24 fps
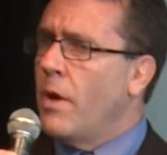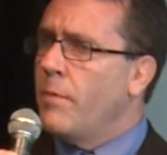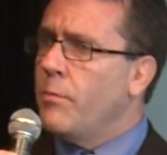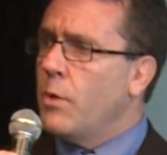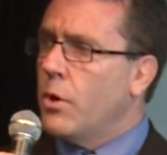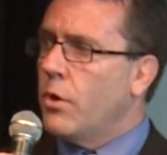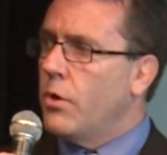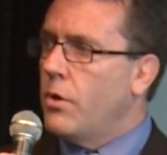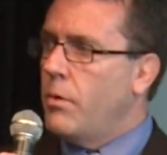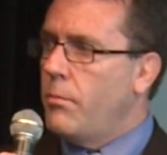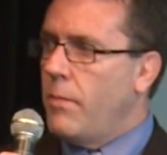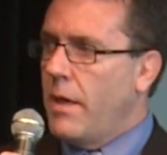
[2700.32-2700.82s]

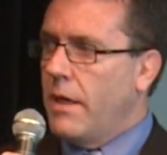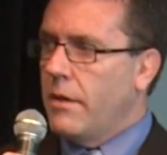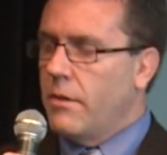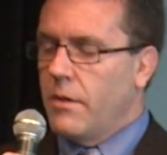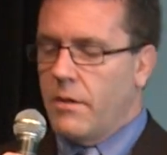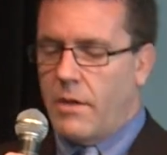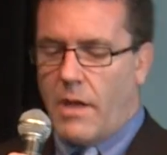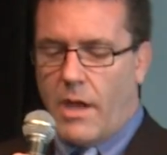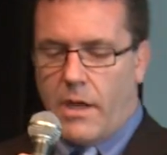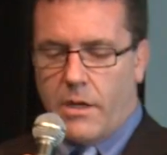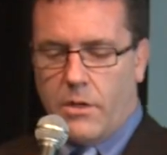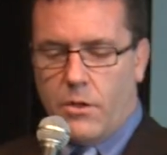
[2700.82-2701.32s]
not going to make the
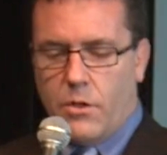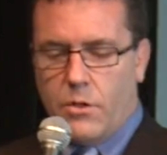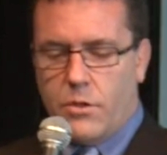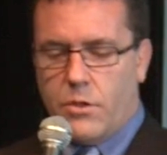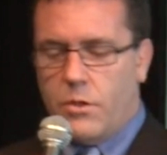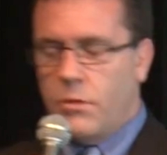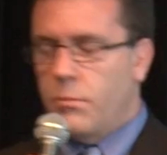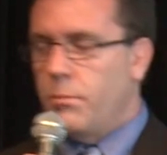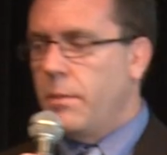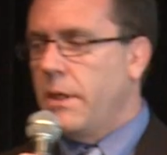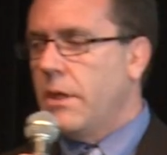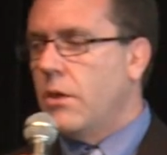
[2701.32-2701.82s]

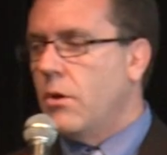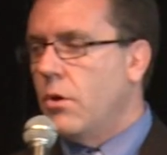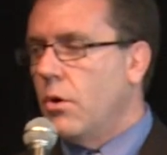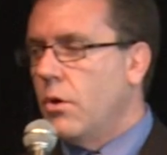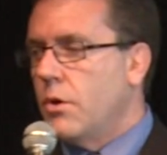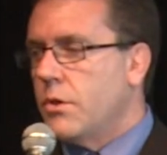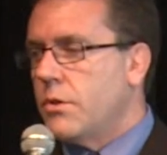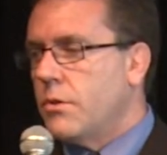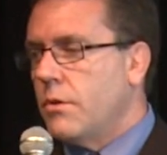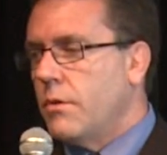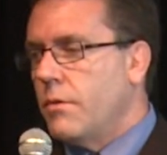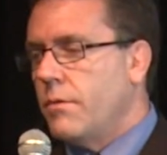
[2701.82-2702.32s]
diagnosis
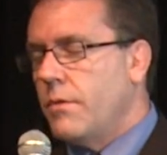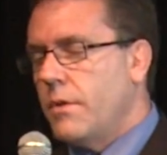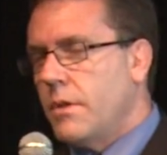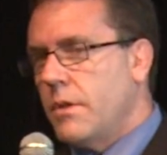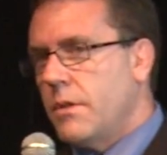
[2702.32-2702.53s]
because of